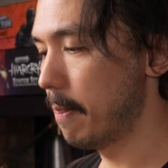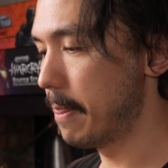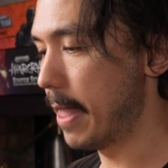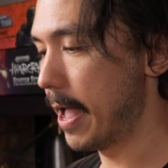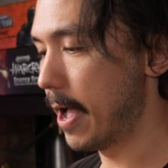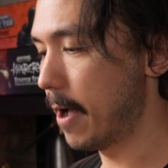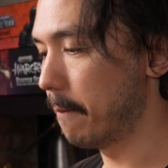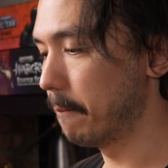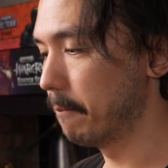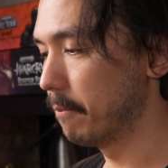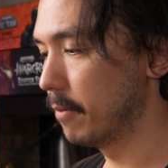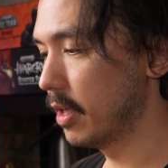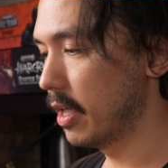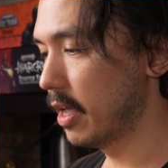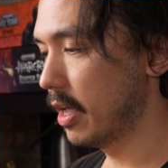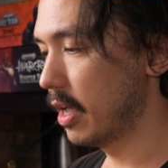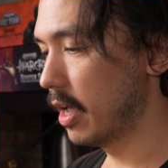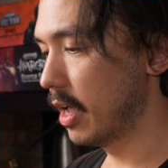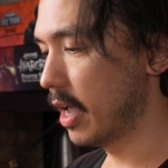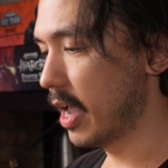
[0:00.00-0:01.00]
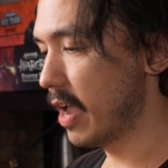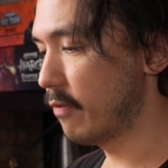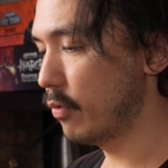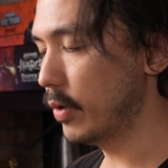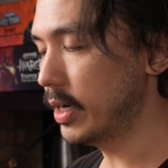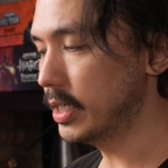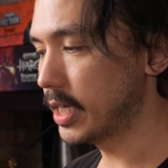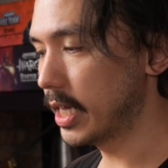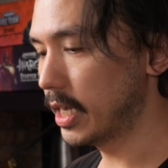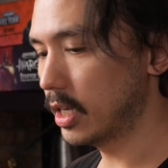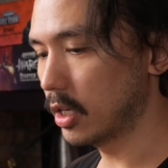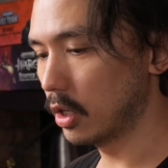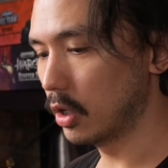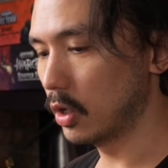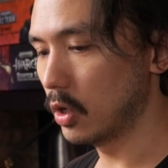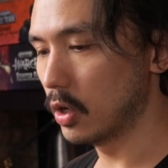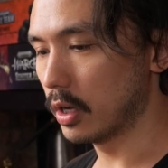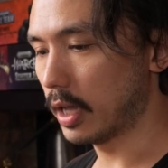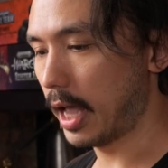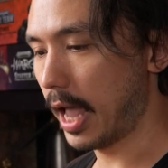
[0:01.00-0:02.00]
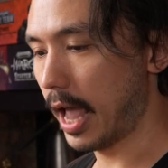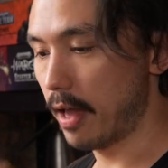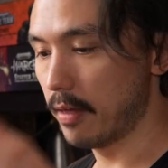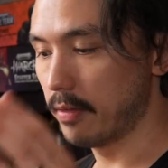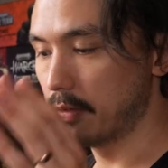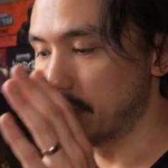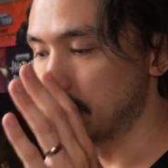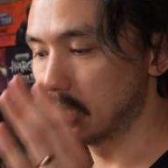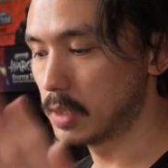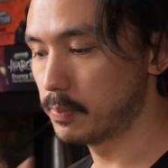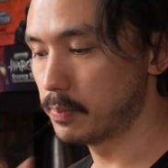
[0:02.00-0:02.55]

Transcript: Now, if we take a look at the